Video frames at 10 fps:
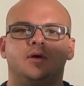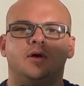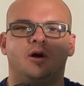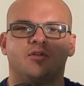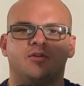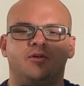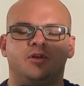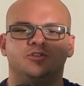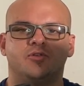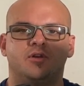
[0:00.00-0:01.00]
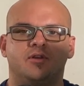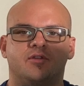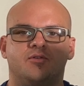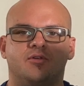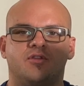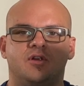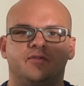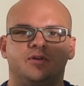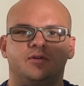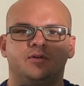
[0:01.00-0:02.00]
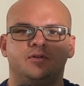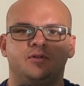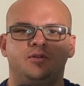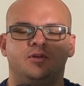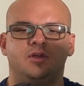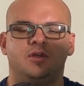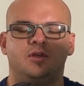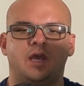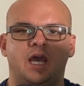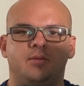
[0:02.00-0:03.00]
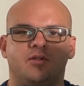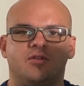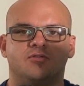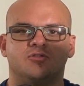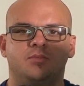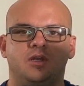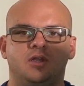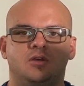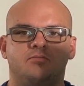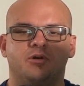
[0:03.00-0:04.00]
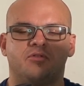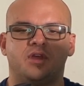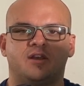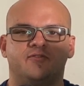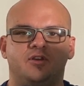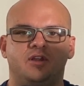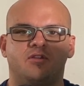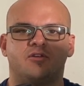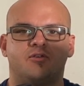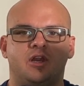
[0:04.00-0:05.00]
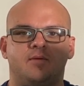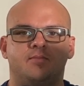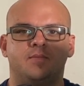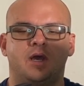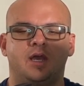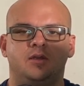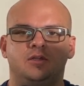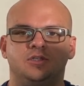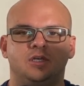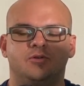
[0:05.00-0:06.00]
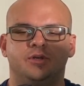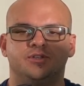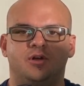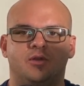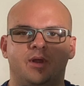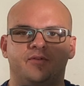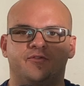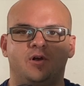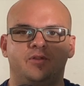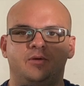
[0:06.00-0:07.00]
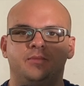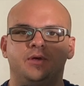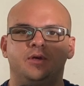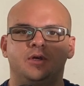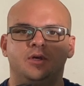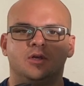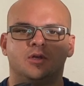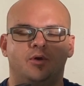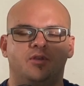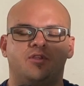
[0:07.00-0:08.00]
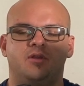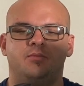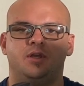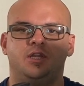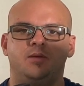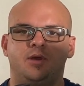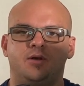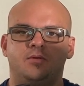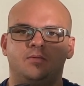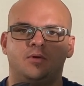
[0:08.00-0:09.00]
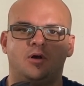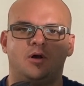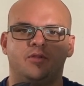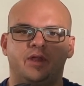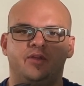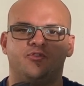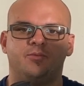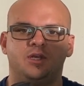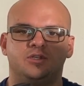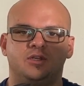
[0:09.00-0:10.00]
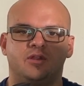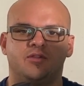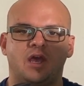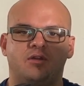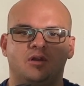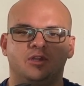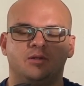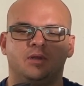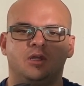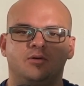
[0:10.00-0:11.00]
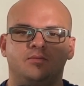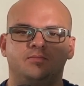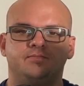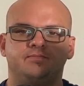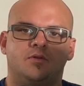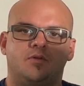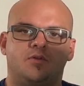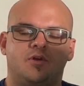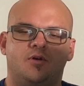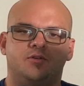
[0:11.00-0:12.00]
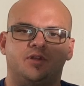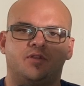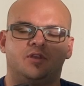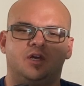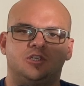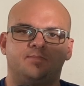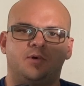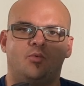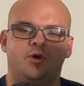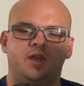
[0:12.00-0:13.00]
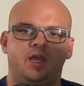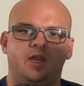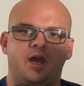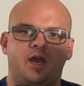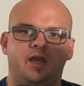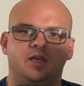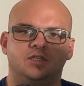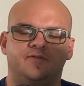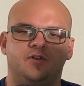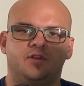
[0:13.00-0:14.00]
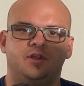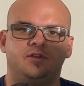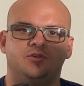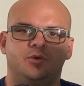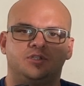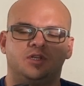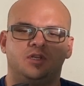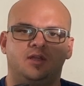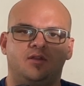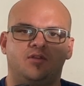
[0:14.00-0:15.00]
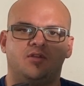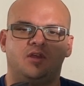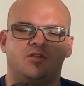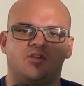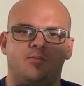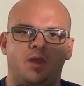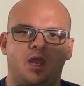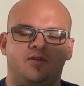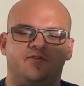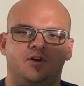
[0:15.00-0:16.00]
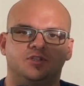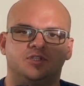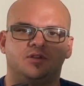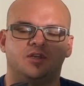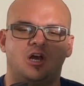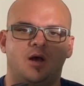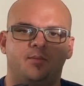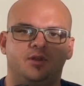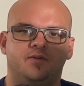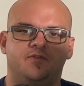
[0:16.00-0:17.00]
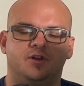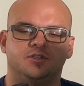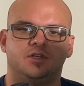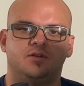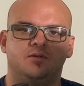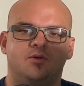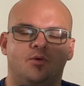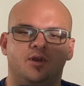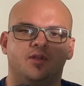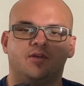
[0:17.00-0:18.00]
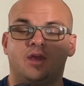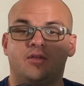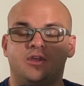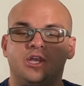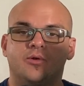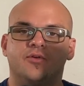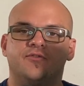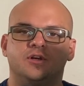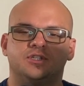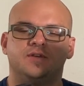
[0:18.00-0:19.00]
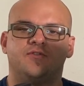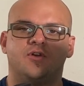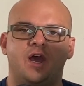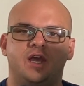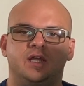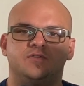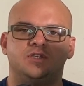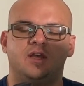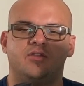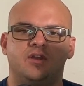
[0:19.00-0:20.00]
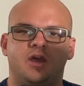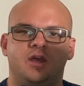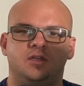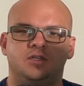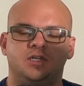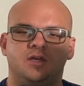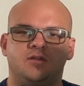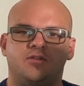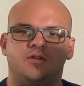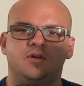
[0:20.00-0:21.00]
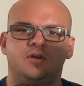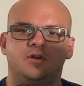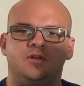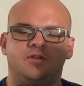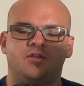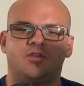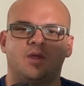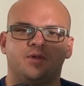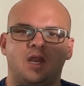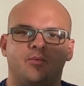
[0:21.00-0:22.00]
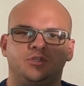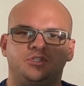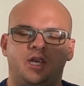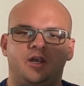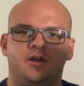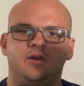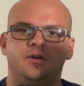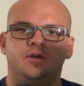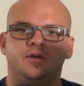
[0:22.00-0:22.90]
Also, you can join our Discord server. You can add me on social media, most active on Instagram, INTJ equation all around for all of them. Go ahead and send me an email. All that information is down in a link below. So just to touch up on what NI, Introverted Intuition, is, it's the main function, the dominant function, or in this case, the hero function for INFJs and INTJs. This is something that we share.